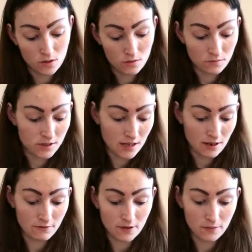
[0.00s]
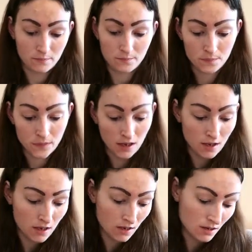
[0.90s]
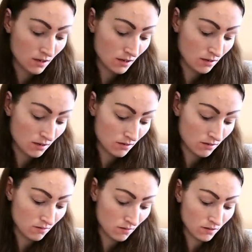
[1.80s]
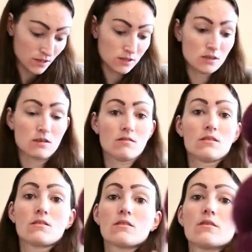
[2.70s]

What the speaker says: Oh, that's a cute little logo. I don't know if the camera's gonna pick it up,